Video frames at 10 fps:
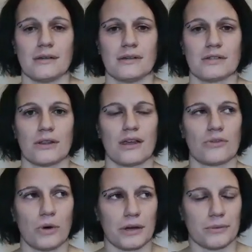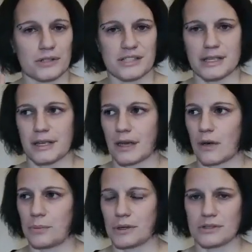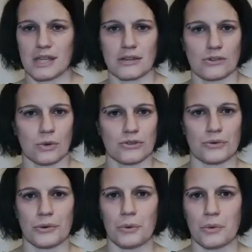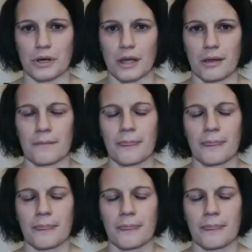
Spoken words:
So that's what it will seek out, because that's also rewarding.